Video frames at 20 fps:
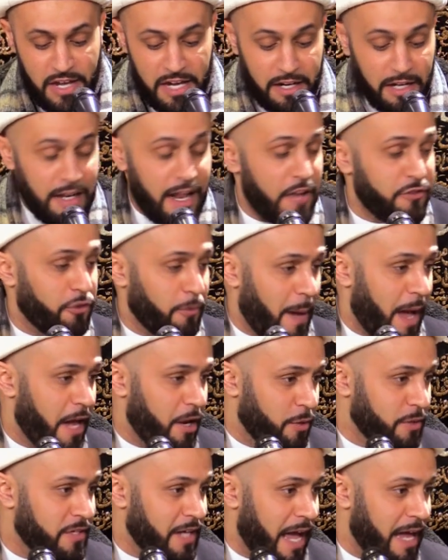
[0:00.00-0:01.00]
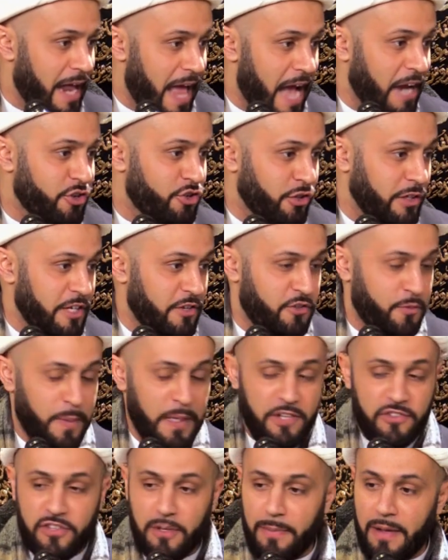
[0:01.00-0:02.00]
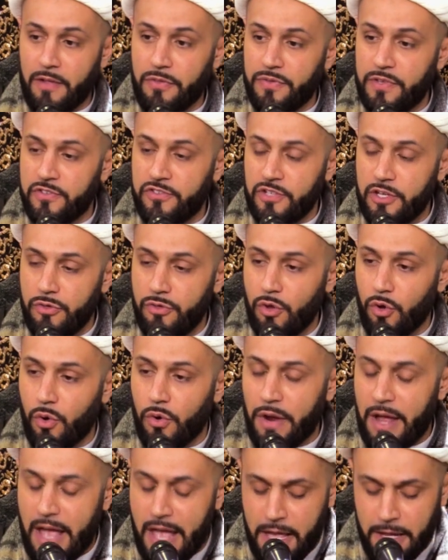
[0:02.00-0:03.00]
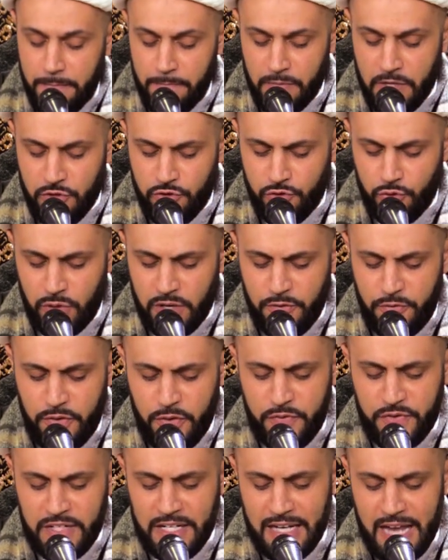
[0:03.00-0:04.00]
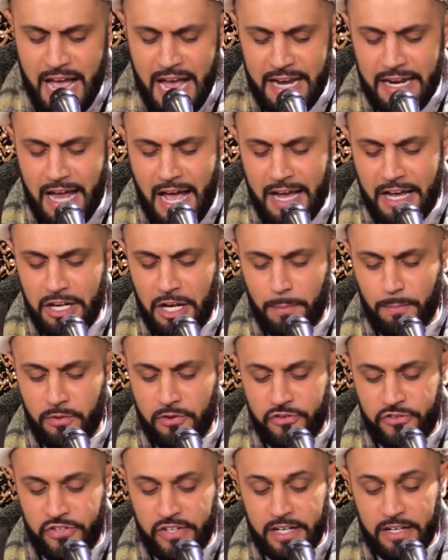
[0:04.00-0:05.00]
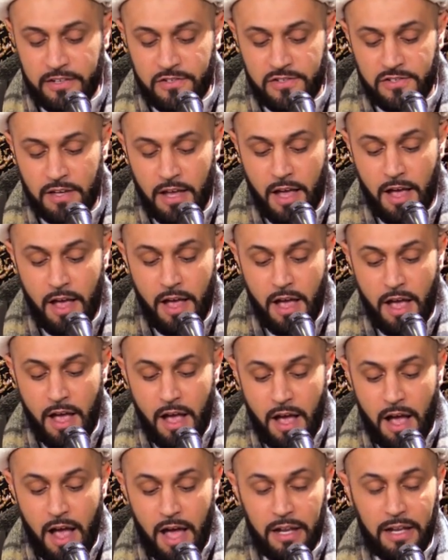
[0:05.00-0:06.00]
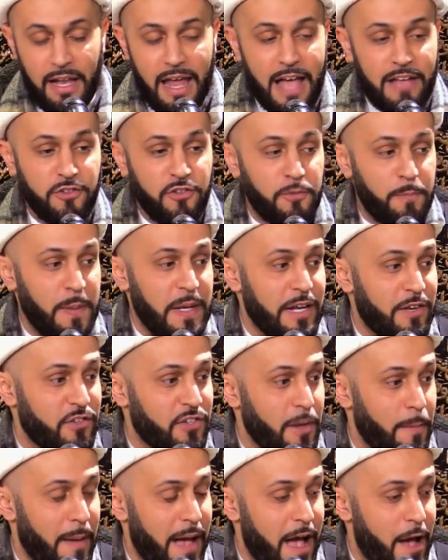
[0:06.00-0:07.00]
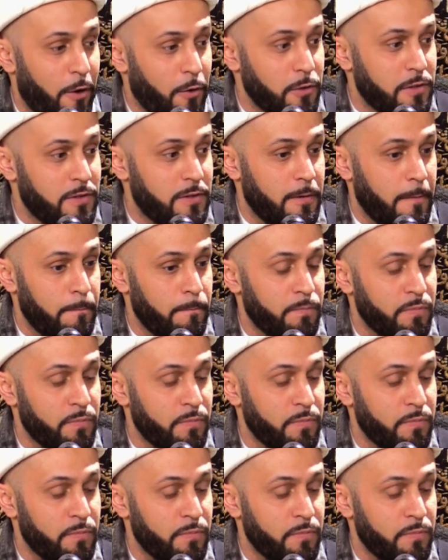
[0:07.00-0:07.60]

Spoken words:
and Allah subhanahu wa ta'ala actually speaks about this in the Quran, in Surah 59, ayah number 6, Allah speaks about